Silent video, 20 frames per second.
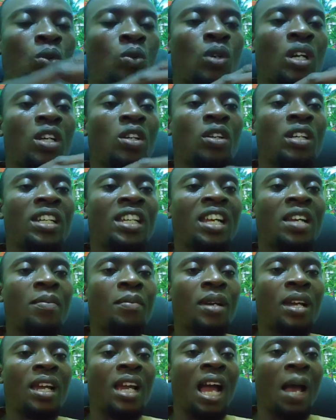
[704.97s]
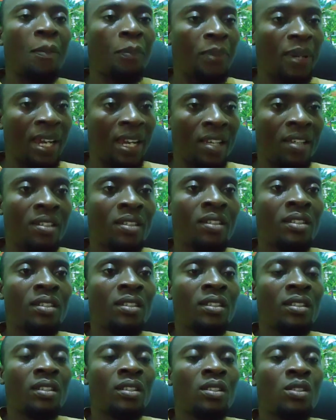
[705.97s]
where your name appear,
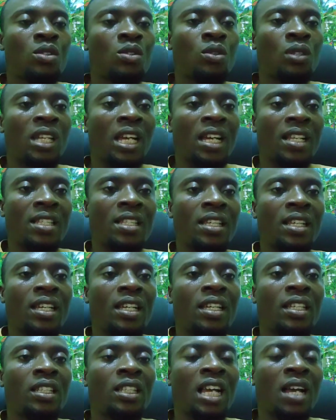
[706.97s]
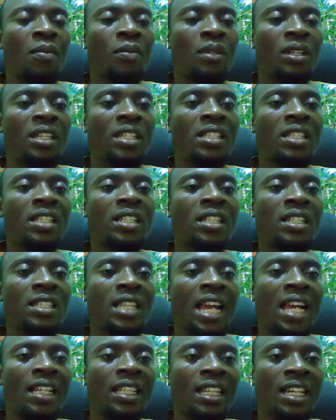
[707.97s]
so that it can be easily
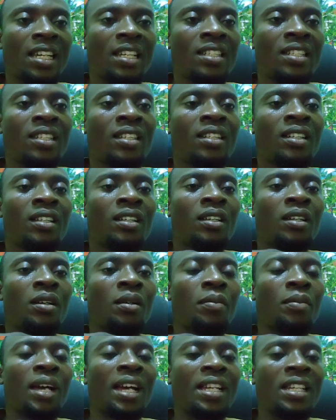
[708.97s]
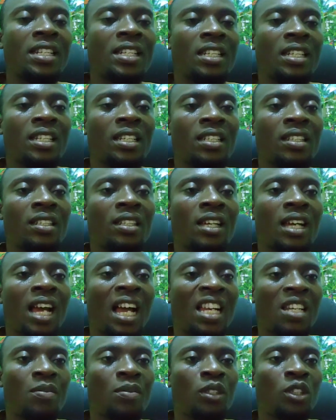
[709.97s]
cited by the
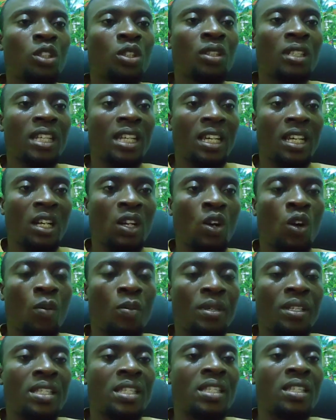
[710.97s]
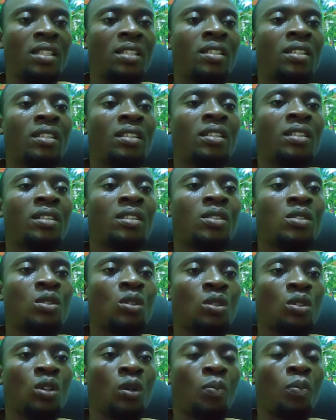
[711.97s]
admission committee.
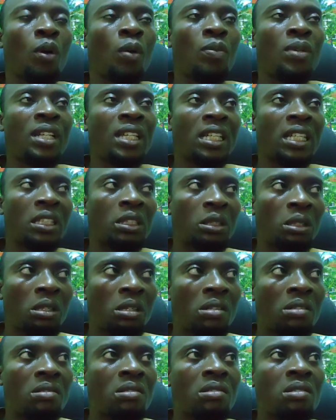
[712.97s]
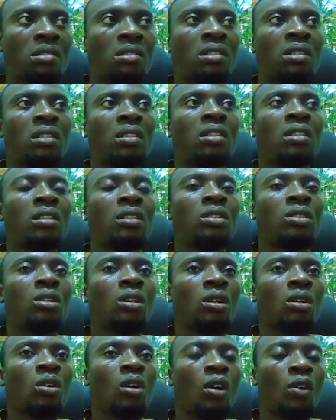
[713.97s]
So your publications,
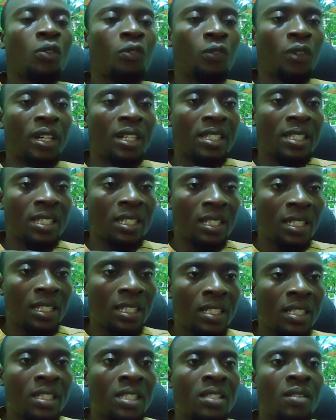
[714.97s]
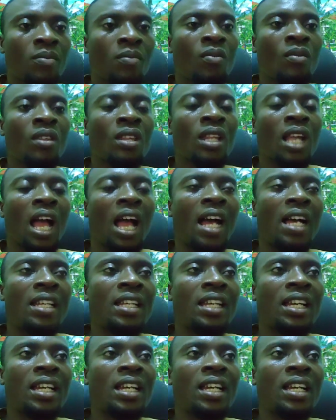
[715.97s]
your conferences,
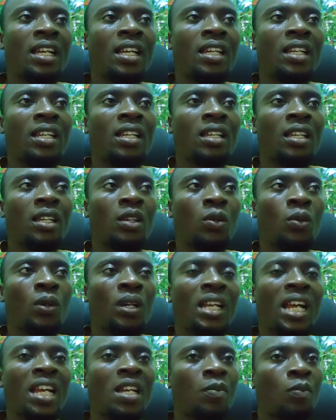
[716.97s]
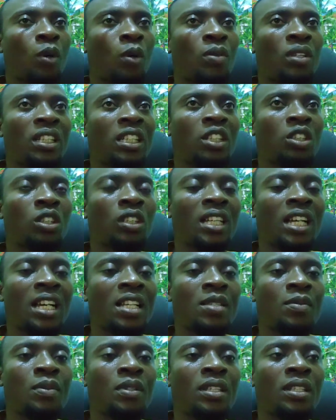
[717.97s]
and whether the publication
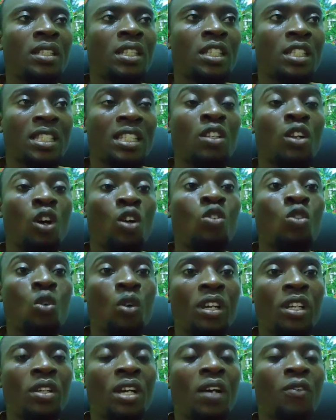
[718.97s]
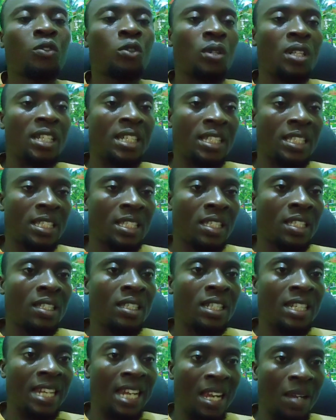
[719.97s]
is still ongoing, you to list
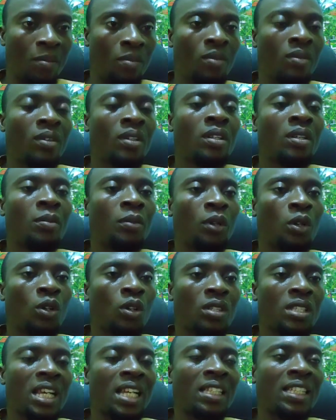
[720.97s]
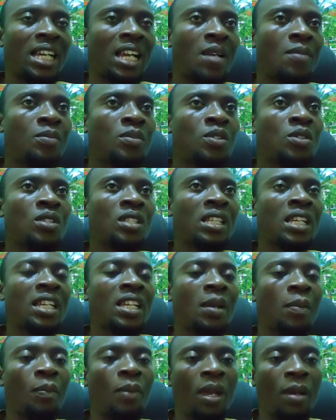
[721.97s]
them, because at times you
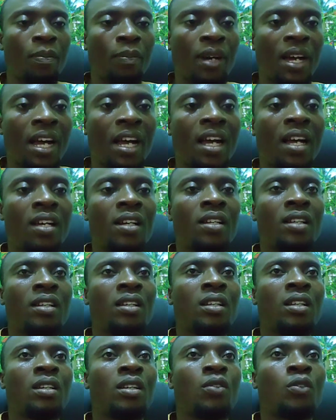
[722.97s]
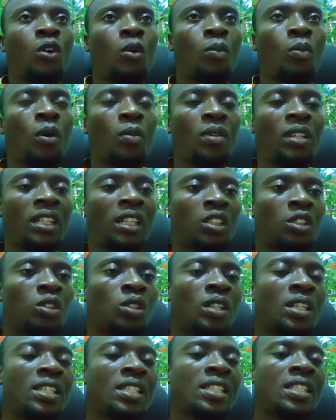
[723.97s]
send a paper for
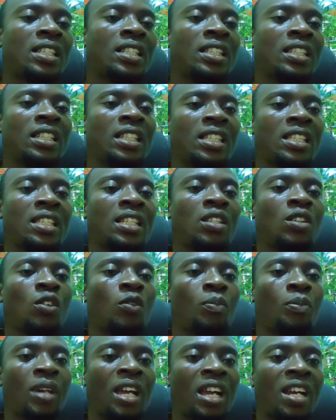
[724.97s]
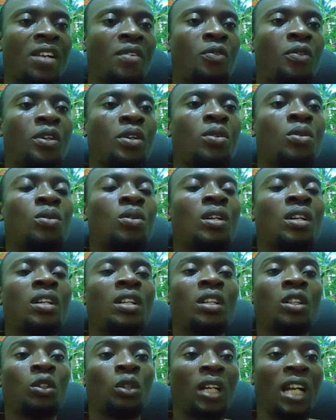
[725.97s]
publication, is still in the stage of peer review.
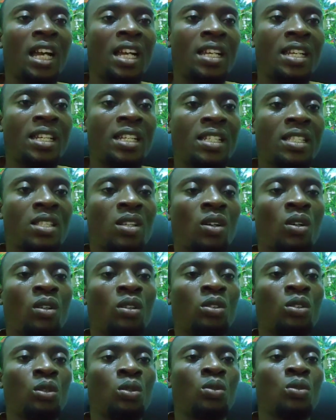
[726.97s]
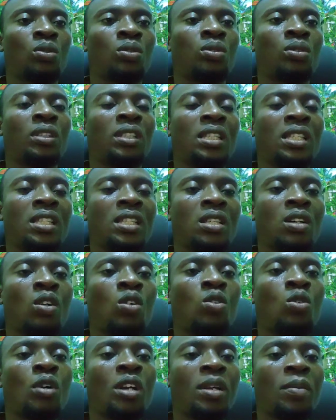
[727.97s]
You can list all those. It is
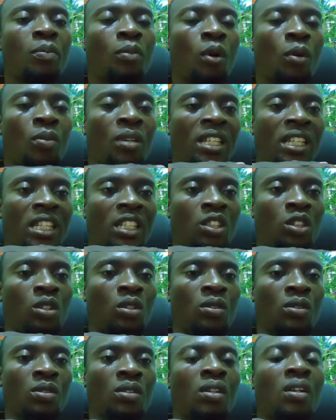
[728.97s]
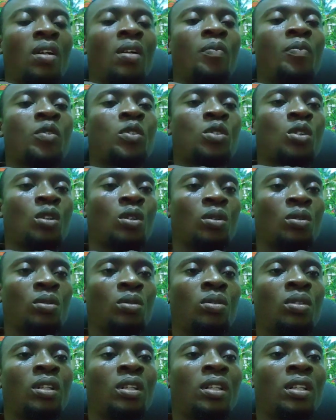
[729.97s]
ongoing publications. So